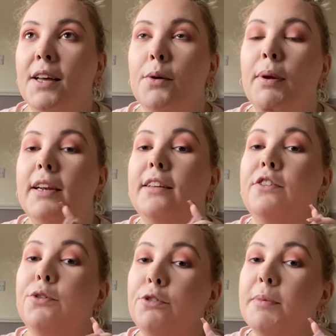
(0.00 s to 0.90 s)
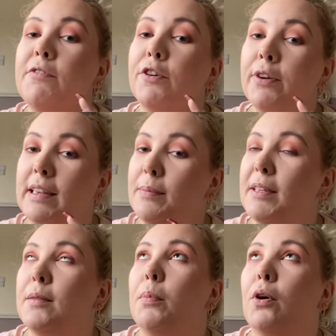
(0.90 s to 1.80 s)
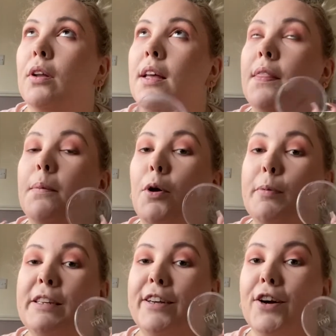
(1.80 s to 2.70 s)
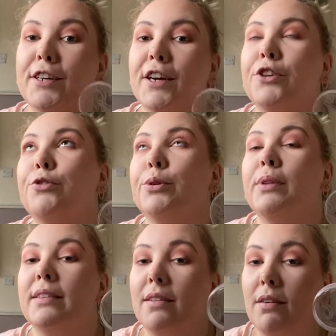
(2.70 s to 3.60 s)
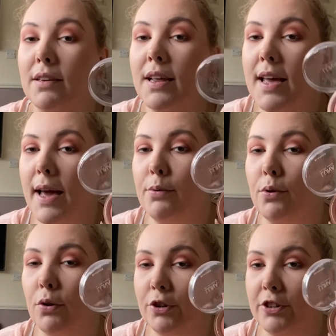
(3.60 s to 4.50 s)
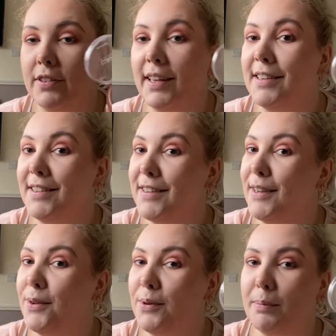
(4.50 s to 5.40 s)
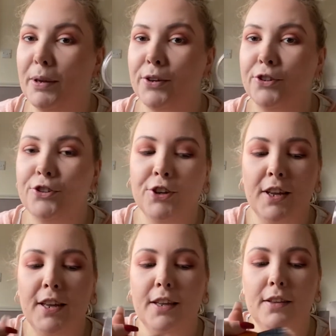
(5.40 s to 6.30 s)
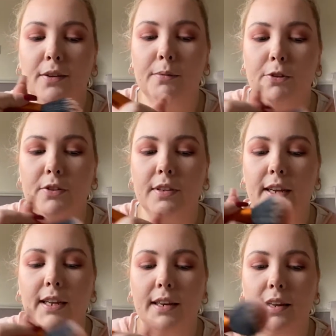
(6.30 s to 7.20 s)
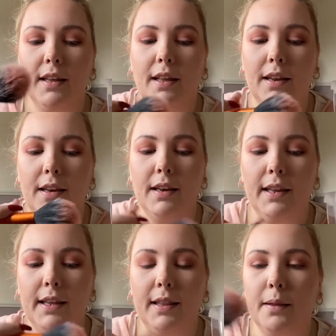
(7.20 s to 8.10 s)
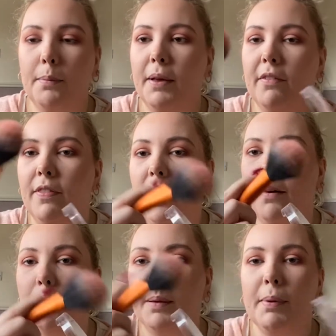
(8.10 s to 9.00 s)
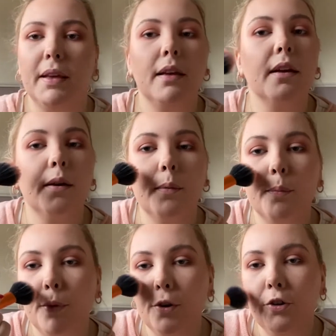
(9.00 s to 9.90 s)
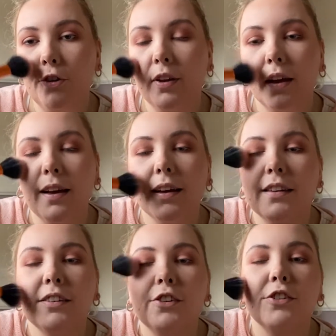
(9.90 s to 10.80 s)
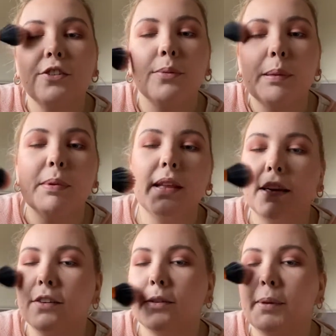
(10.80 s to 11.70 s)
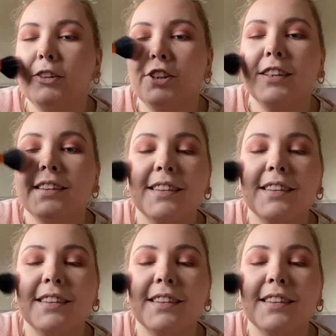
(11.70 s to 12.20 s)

Well, it is new to me for Christmas, but the moment I got it, I threw this on. How gorgeous is this Luna blush? So I'm just taking a little bit of that on my big brush and just sweeping that onto my cheeks.